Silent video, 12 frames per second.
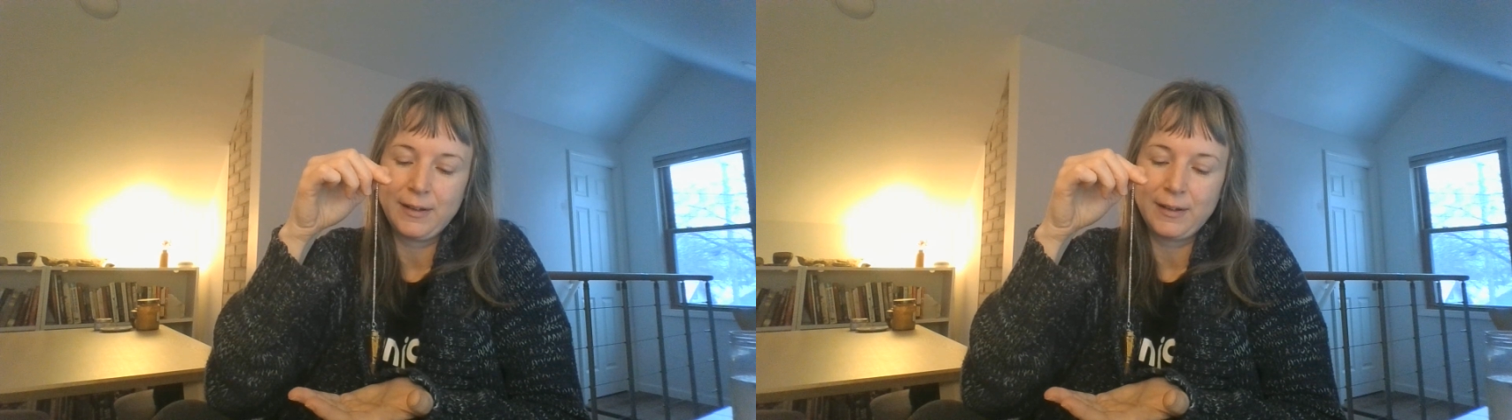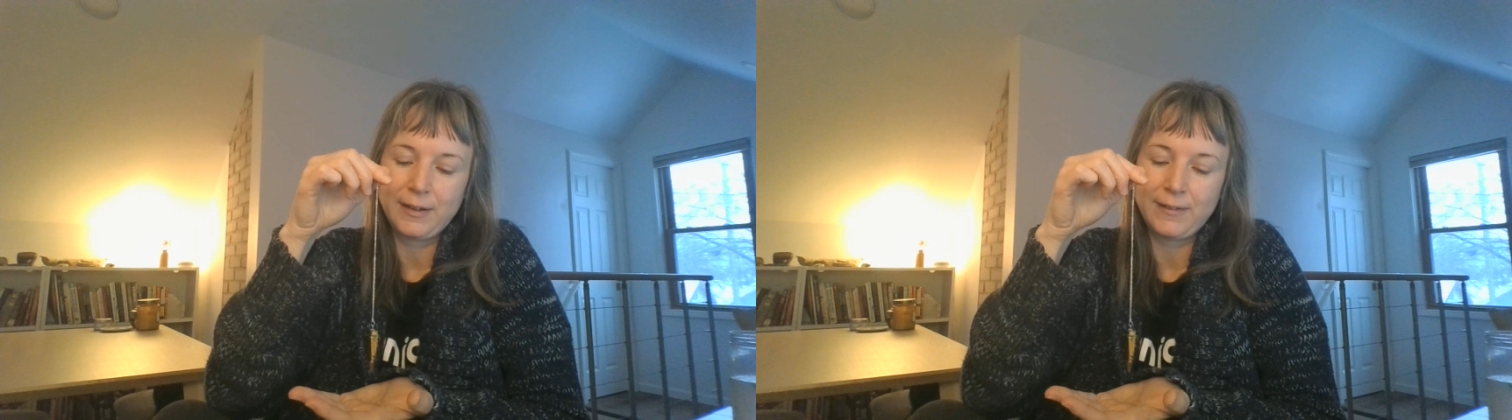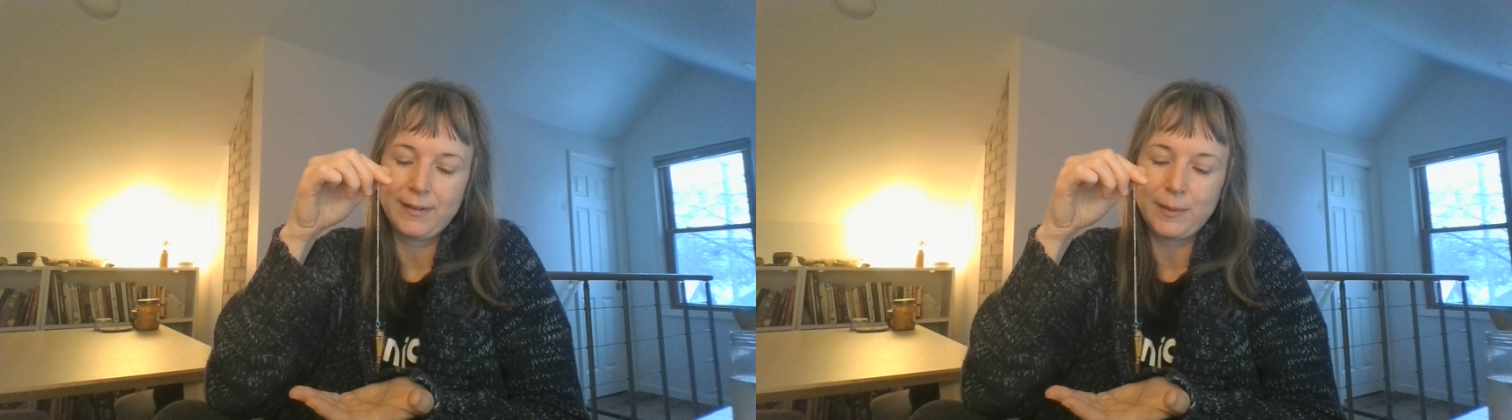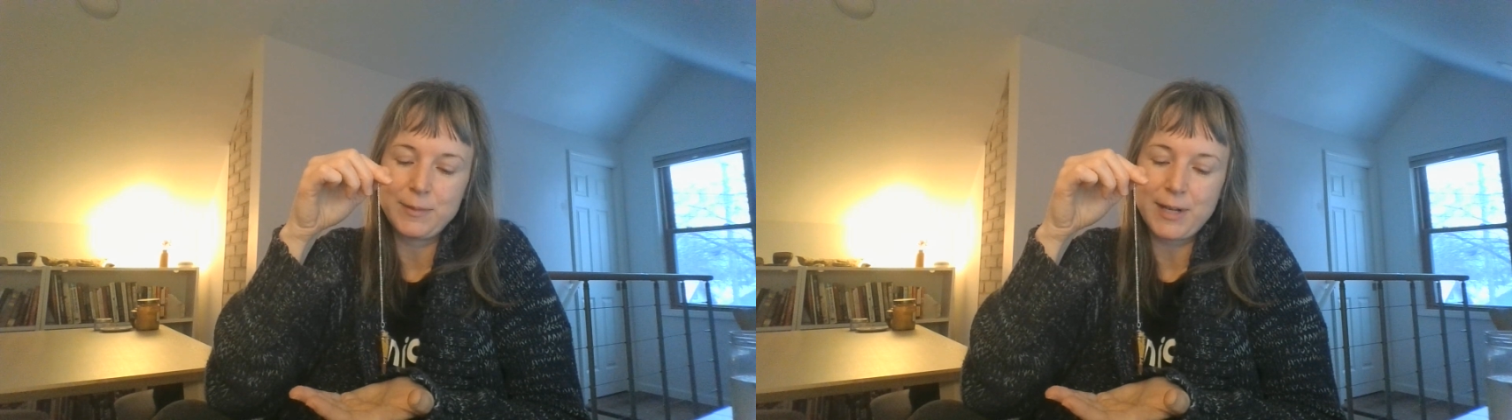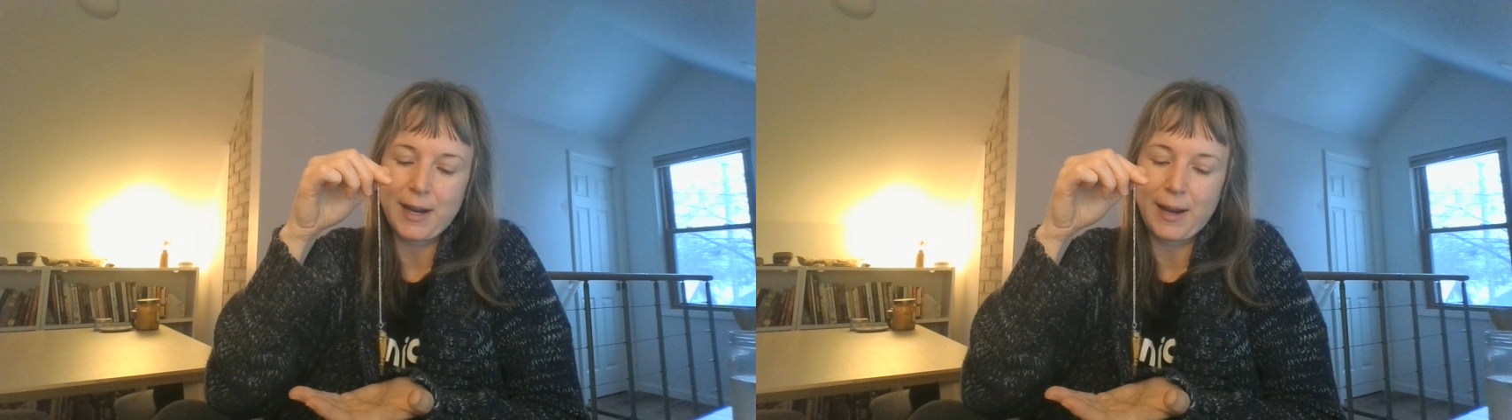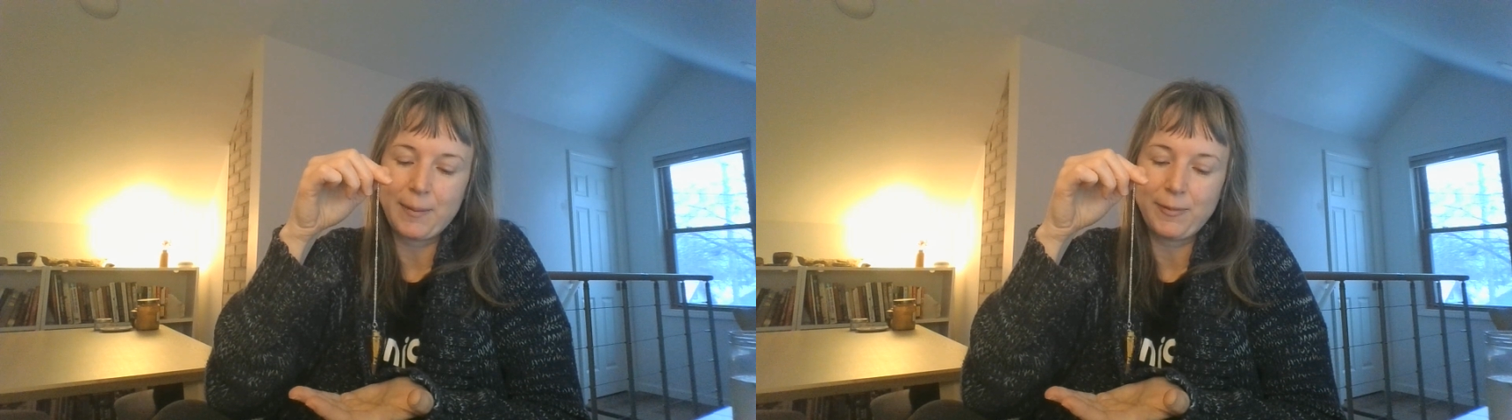because
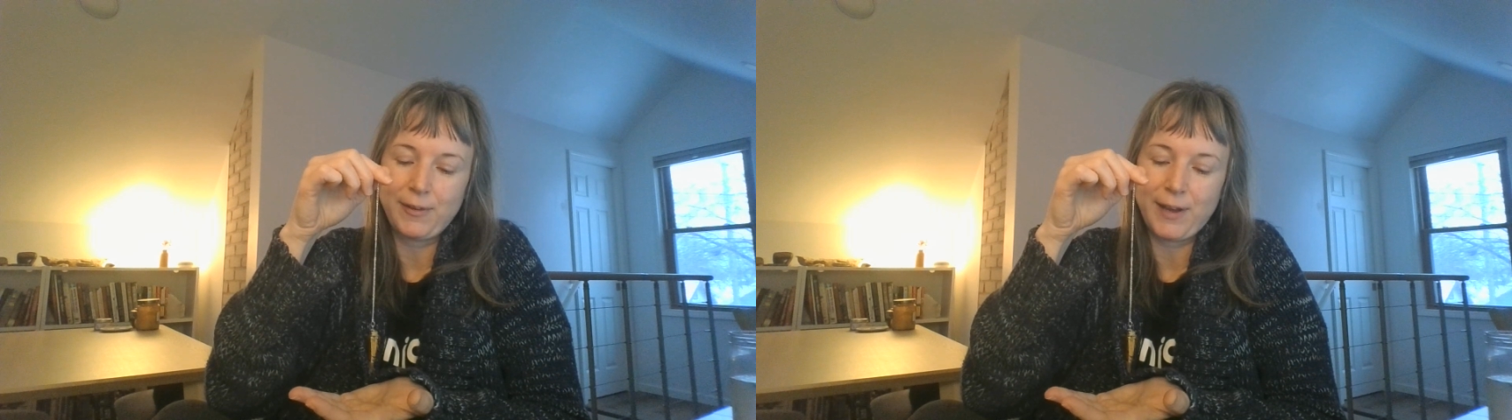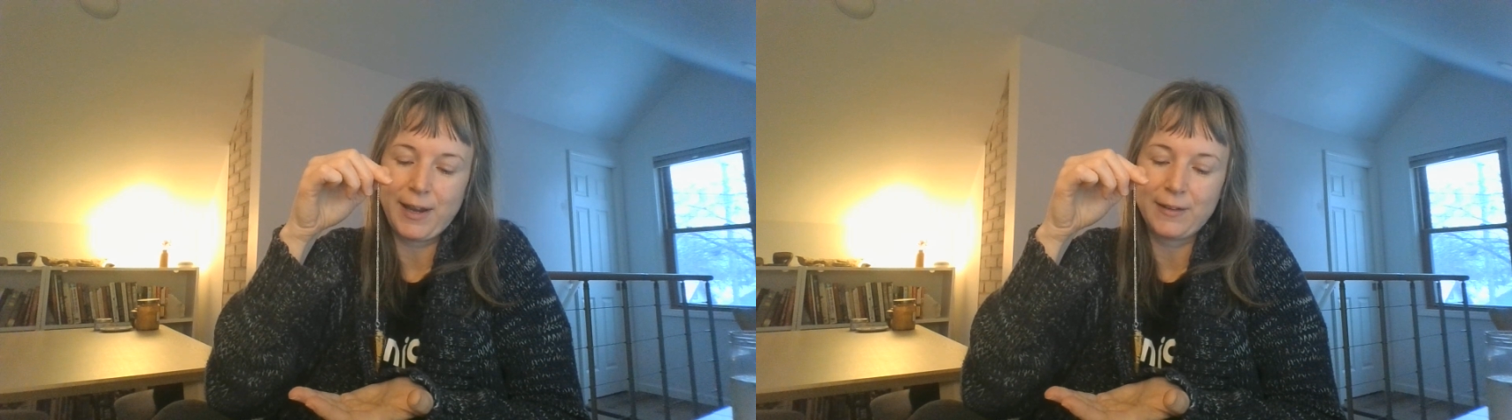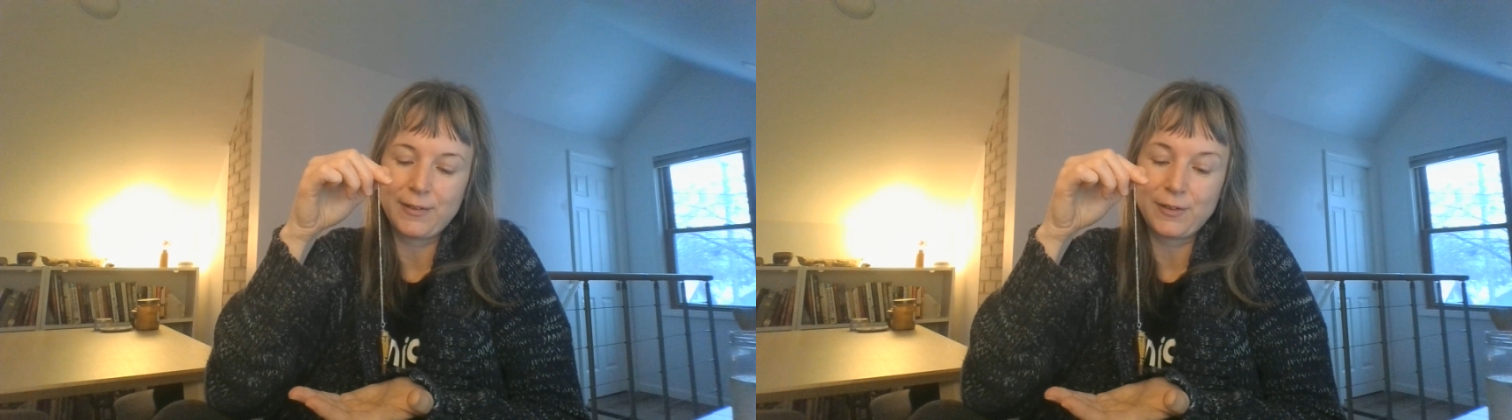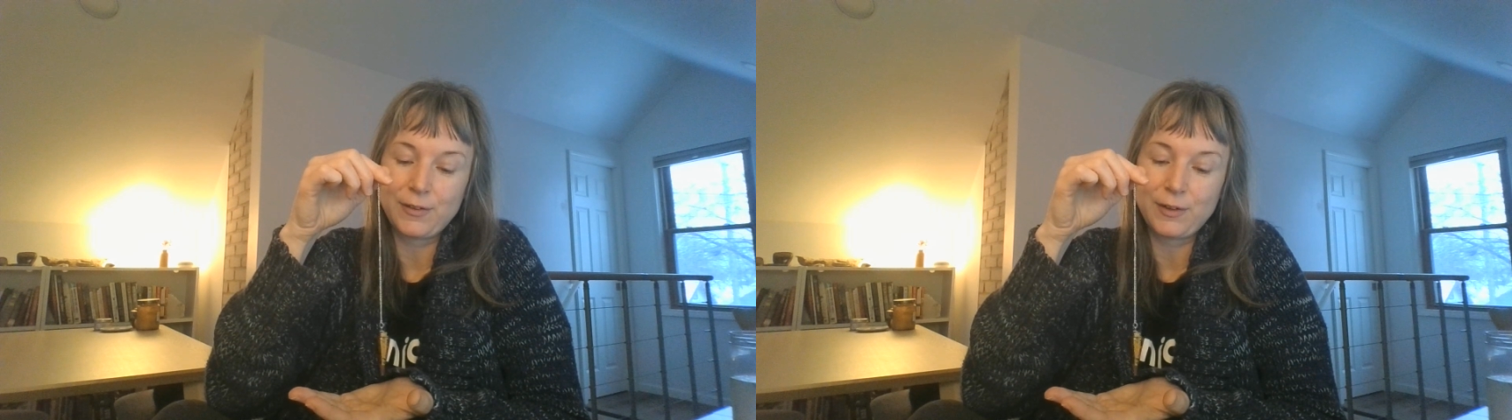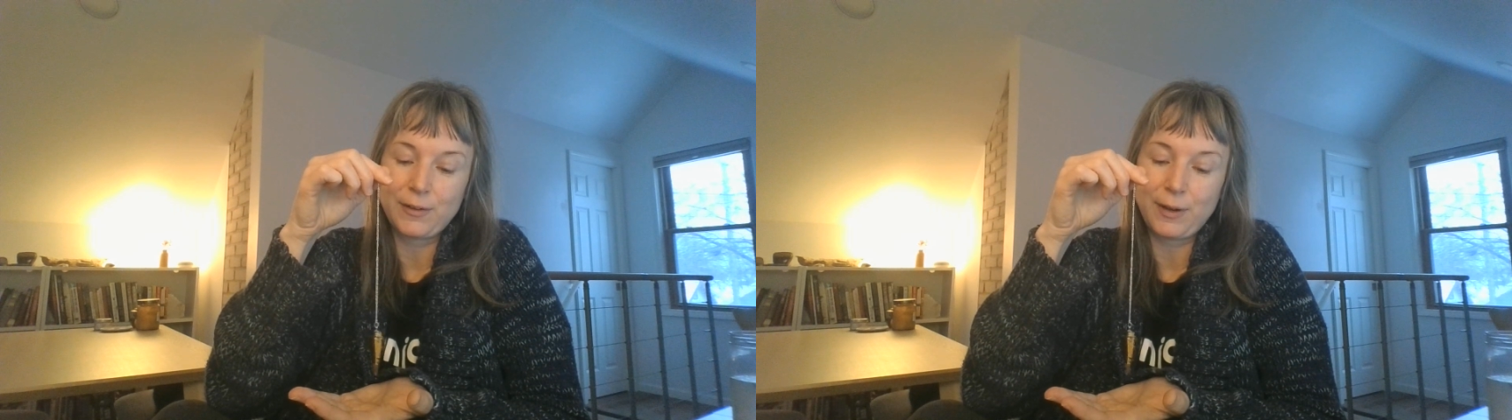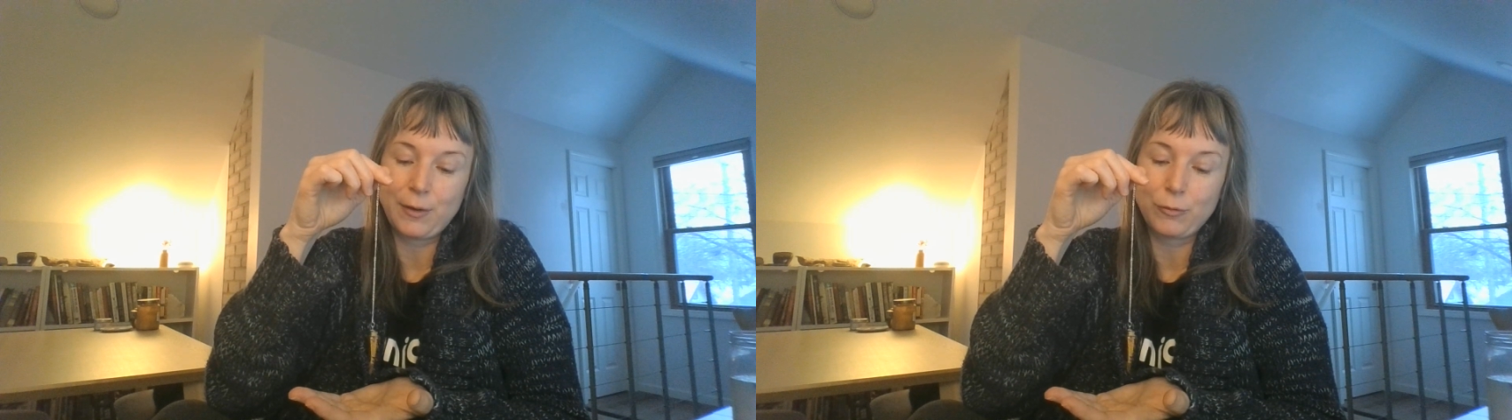sometimes the answers are like